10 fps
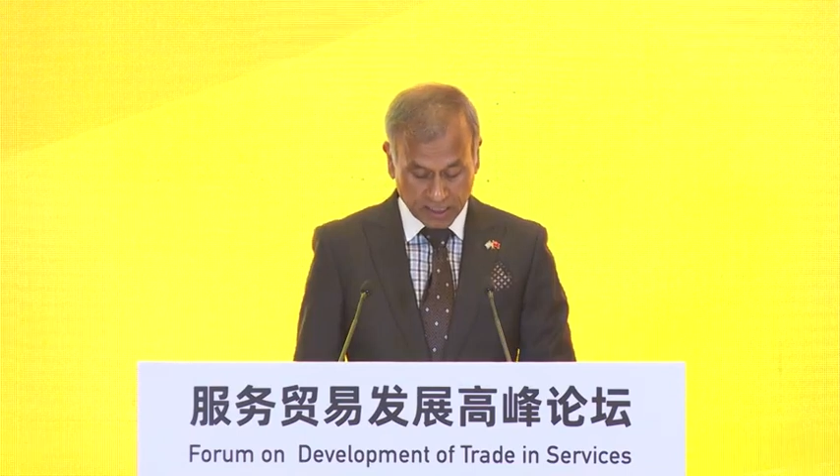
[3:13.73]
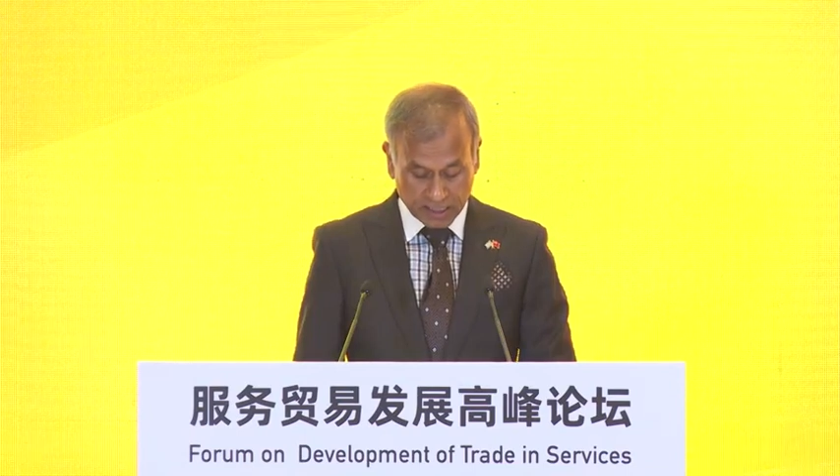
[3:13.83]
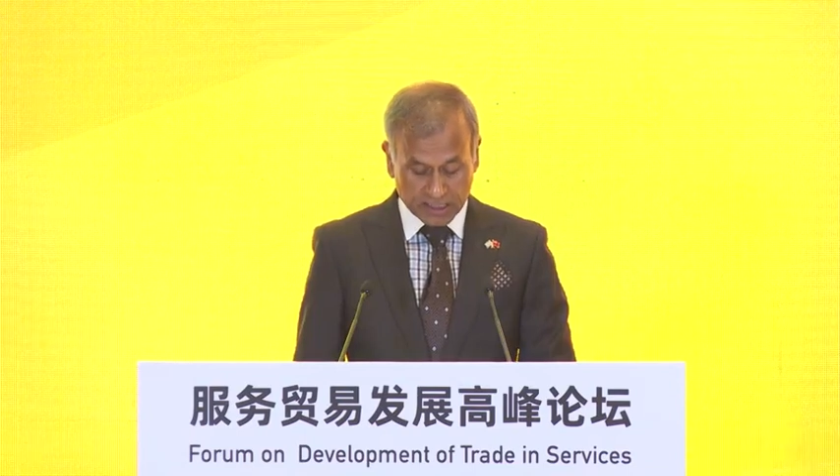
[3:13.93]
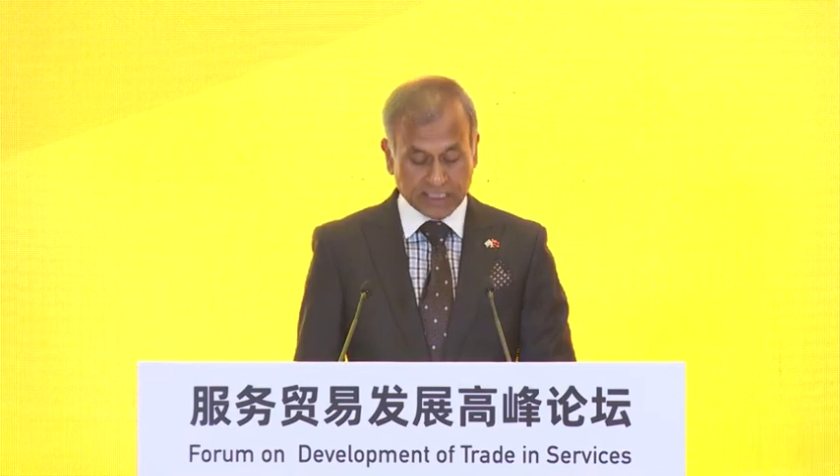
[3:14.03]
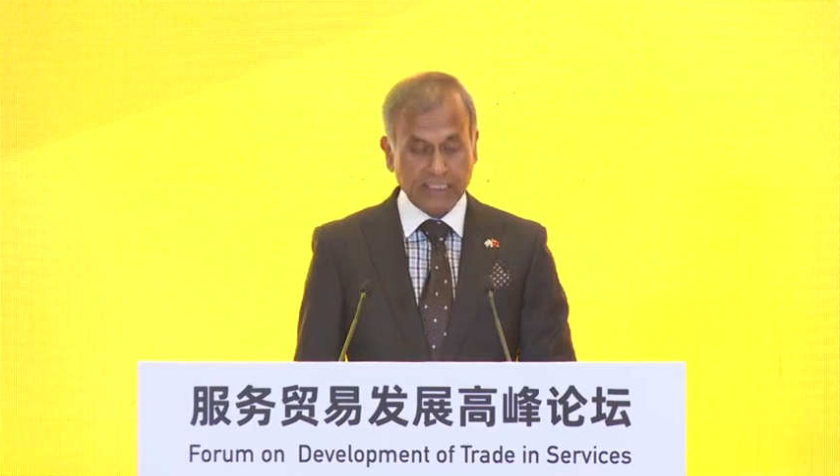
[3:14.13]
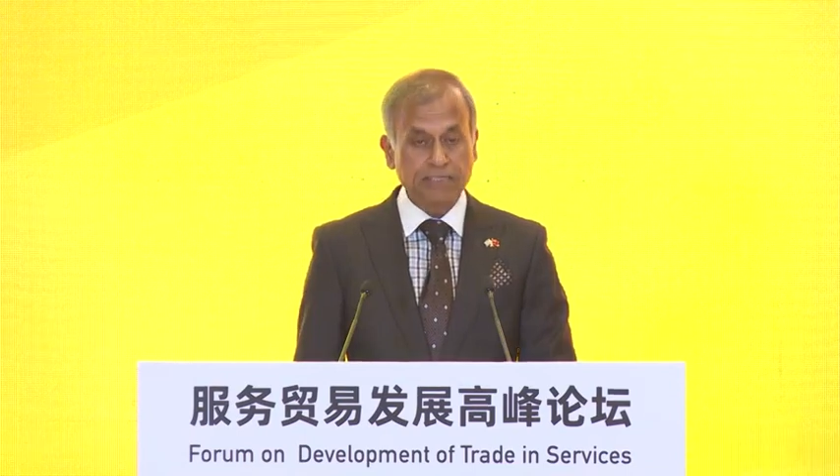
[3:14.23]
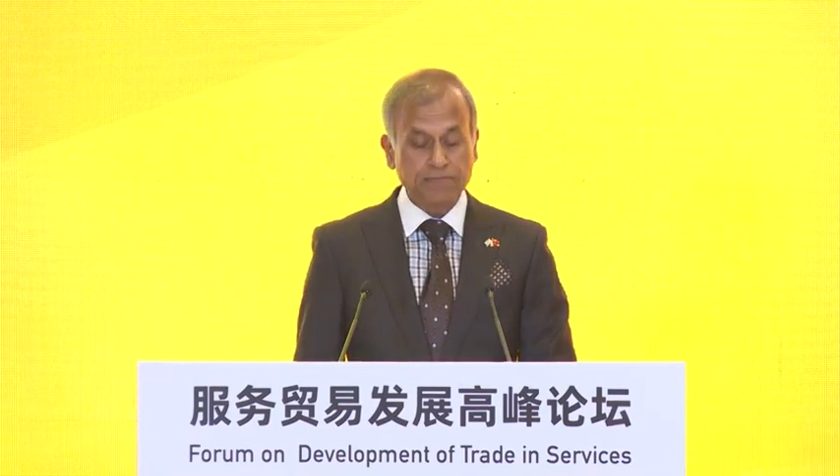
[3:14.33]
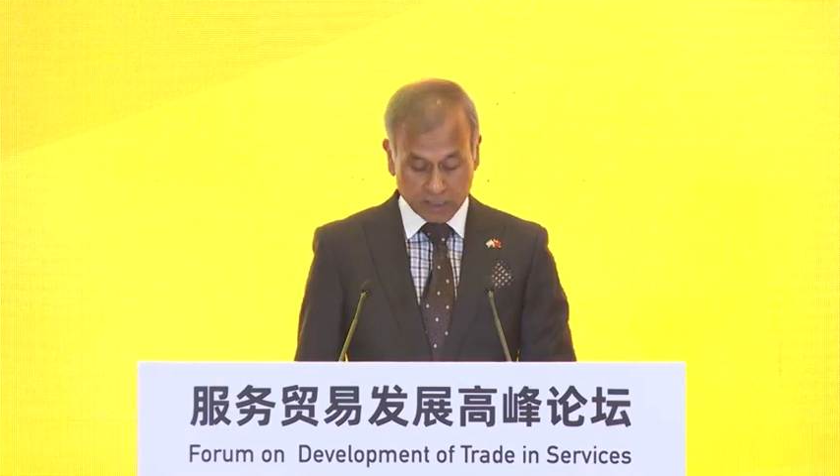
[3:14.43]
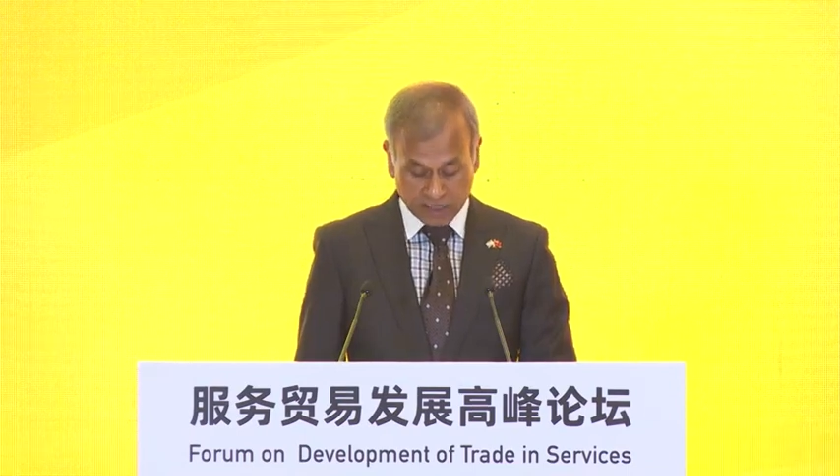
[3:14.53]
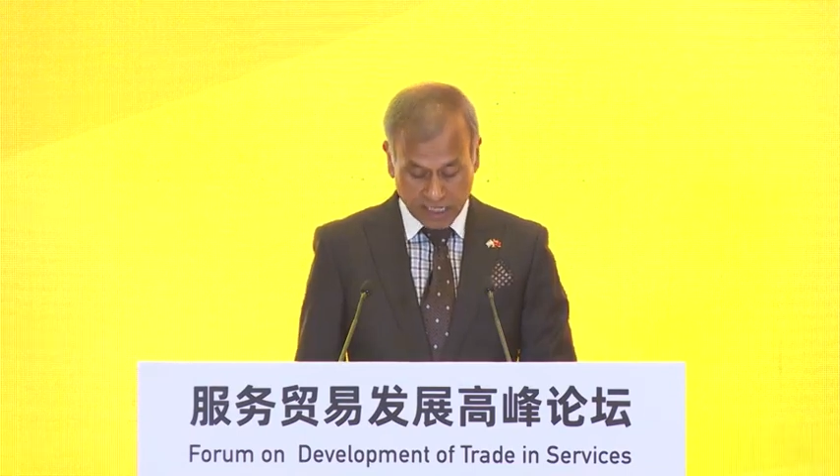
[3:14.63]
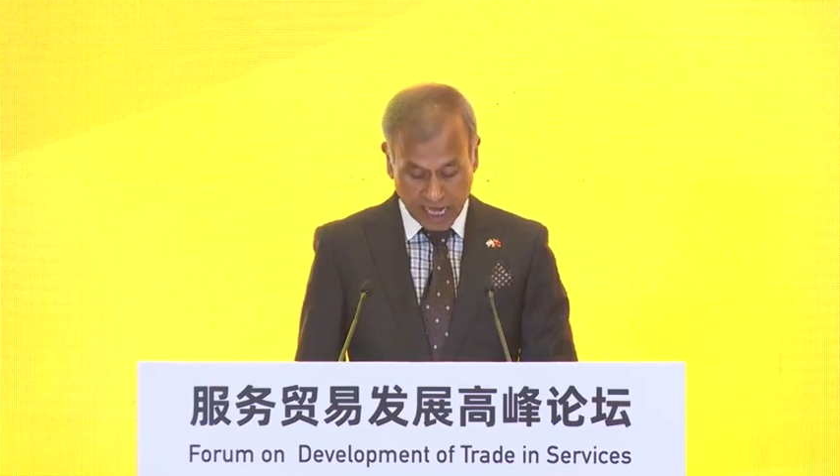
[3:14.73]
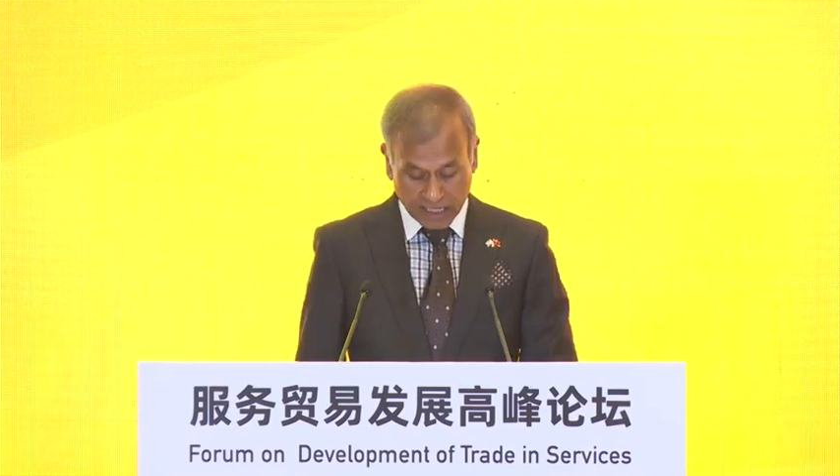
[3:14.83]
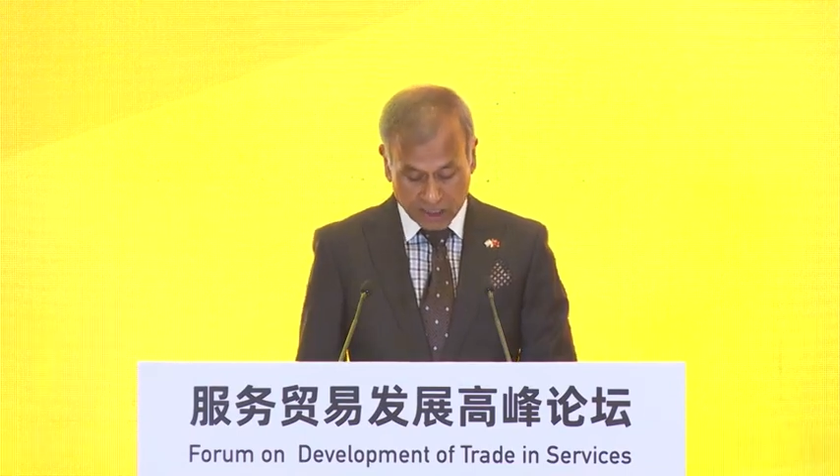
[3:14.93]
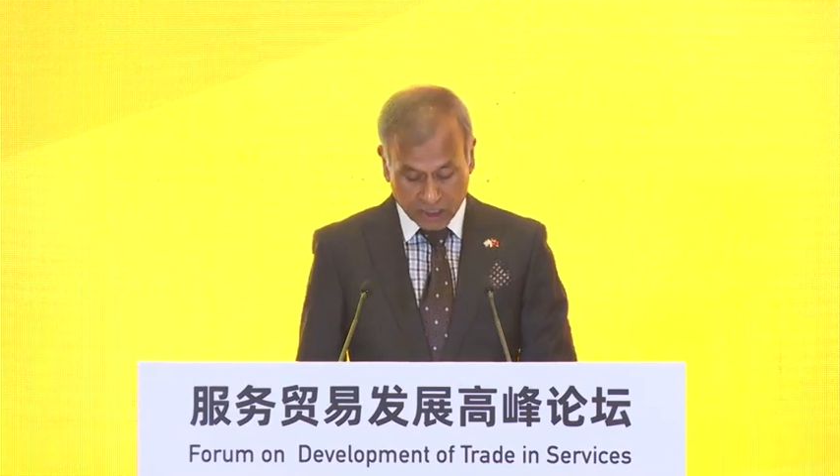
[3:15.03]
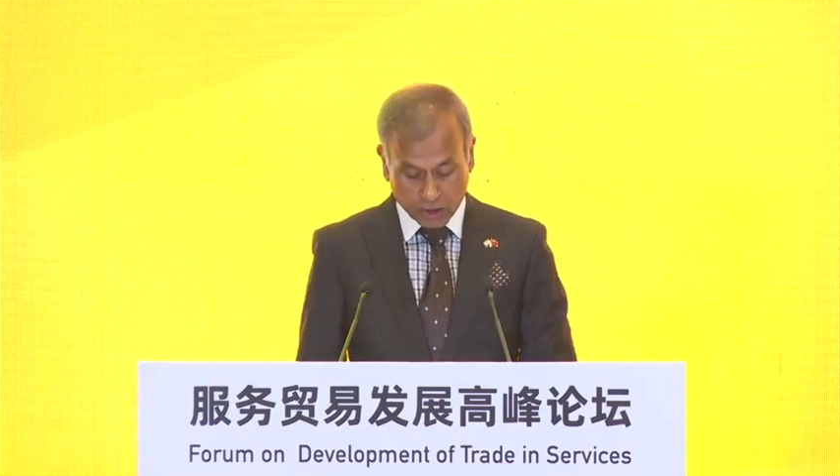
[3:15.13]
the seamless and
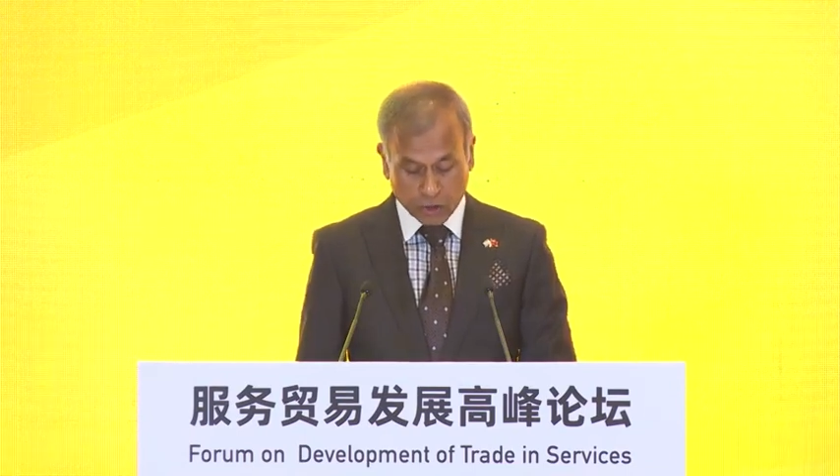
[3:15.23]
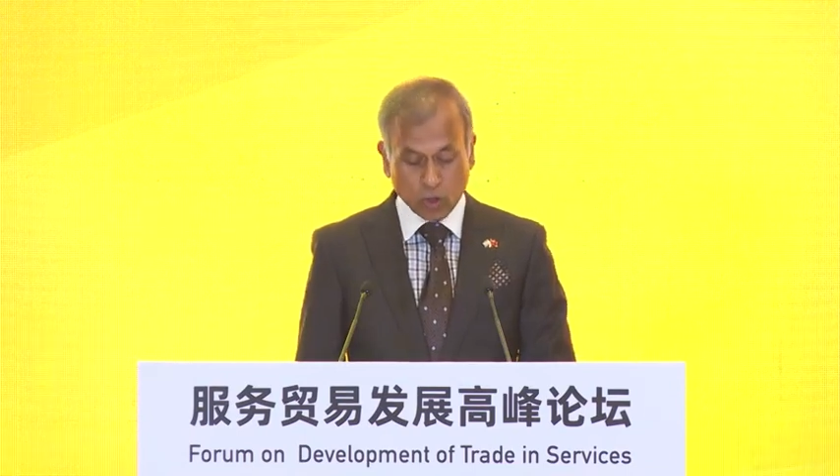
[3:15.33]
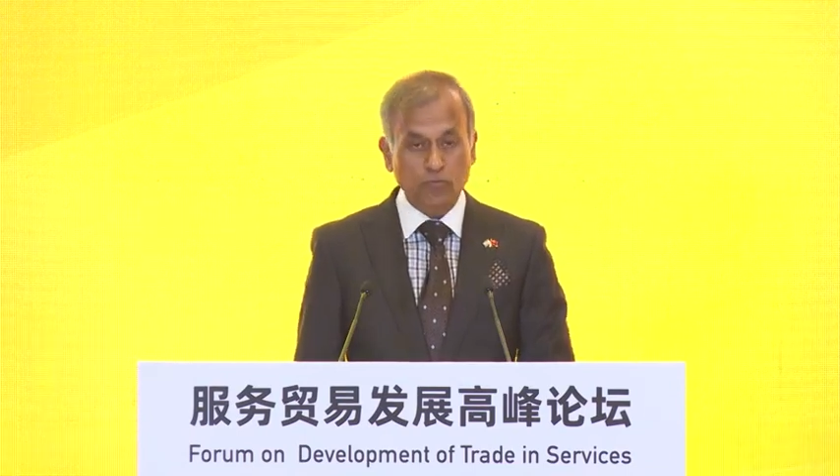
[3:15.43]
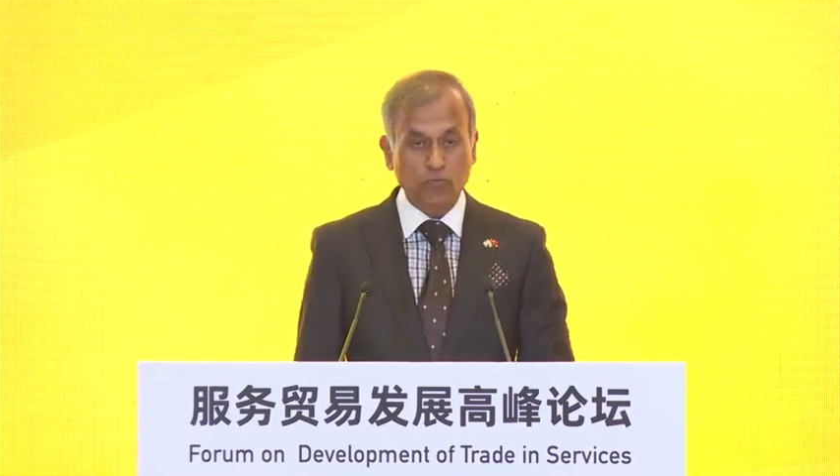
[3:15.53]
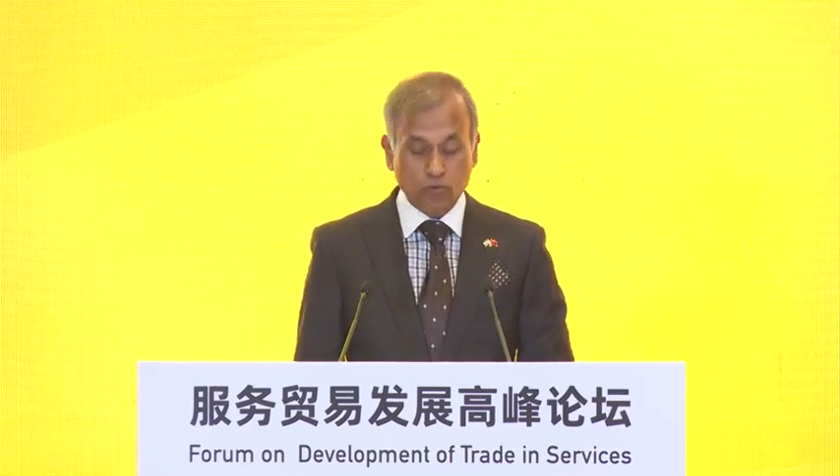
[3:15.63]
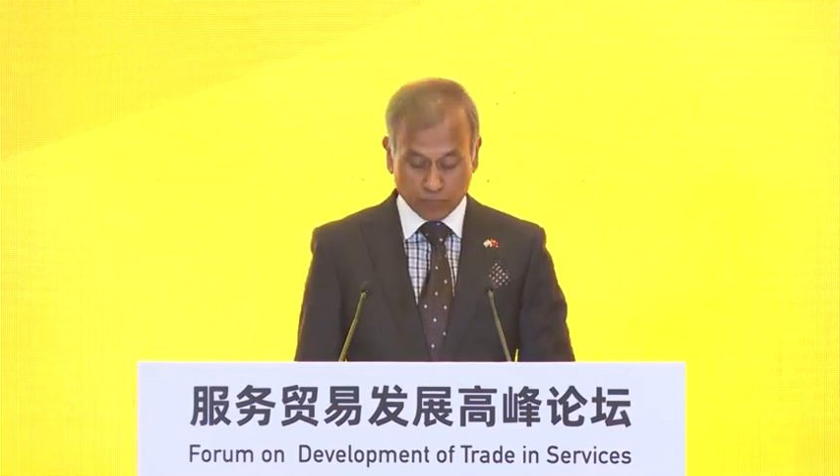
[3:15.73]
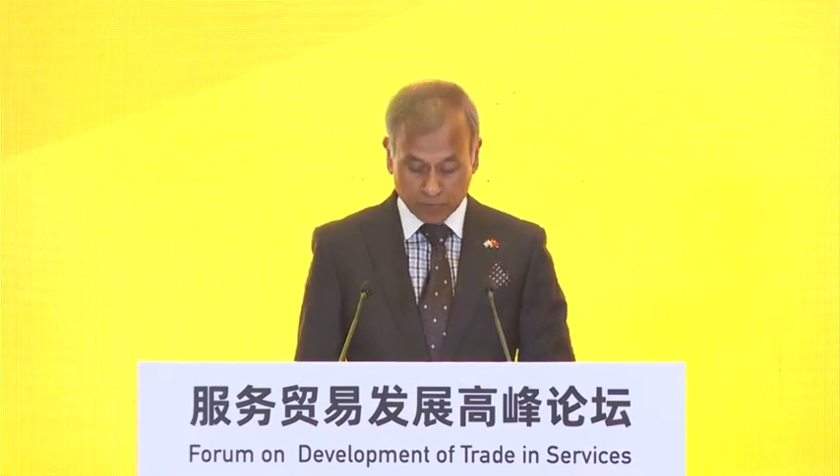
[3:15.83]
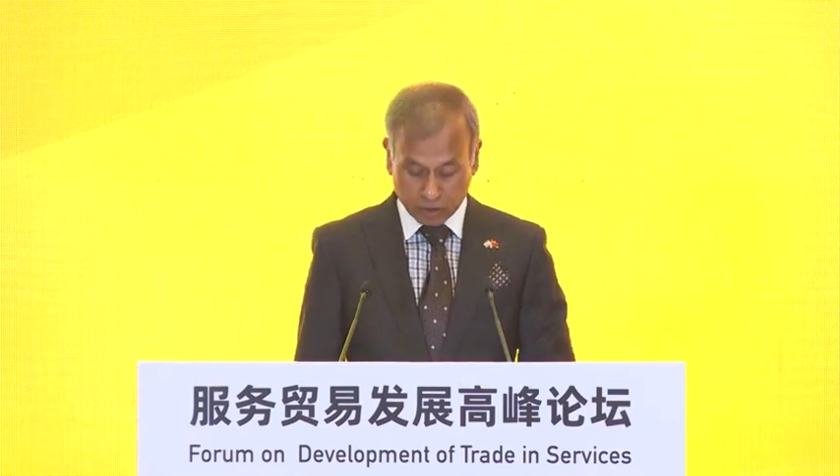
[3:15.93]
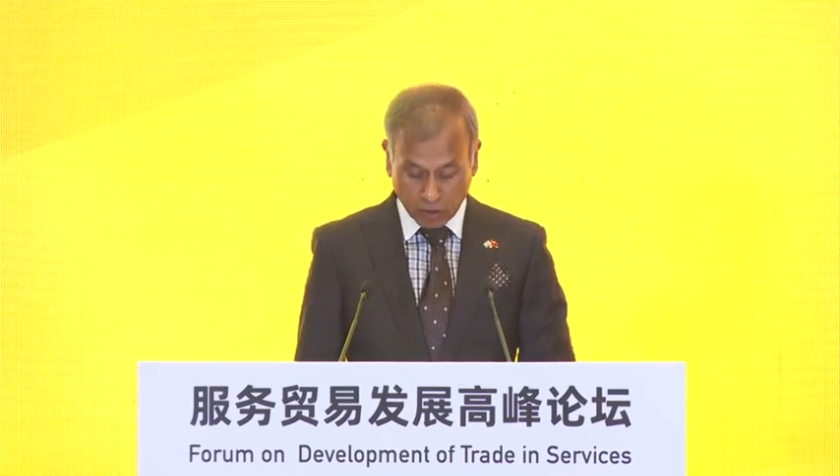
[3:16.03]
secure movement